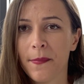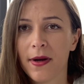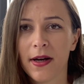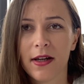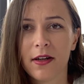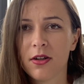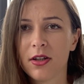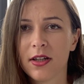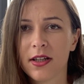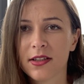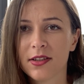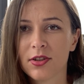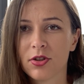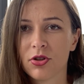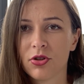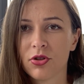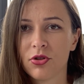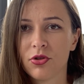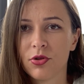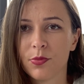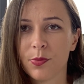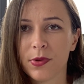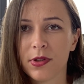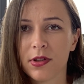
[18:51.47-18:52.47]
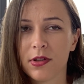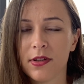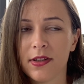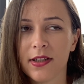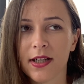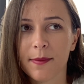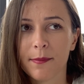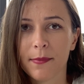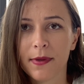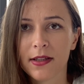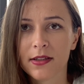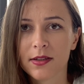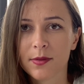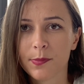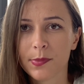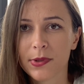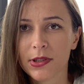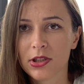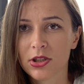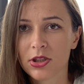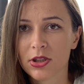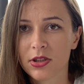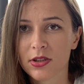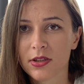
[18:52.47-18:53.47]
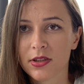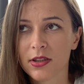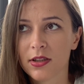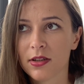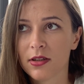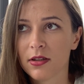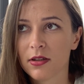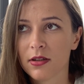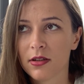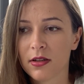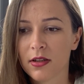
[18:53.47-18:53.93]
I don't like stupid, dumb ass pictures that